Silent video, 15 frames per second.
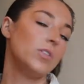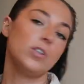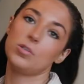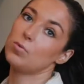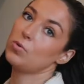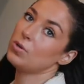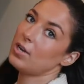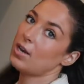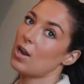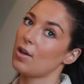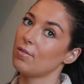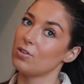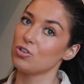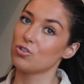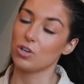This morning
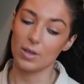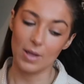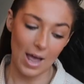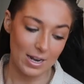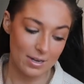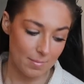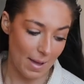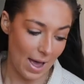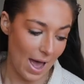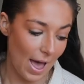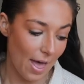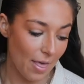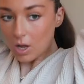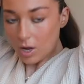I've literally had a bath.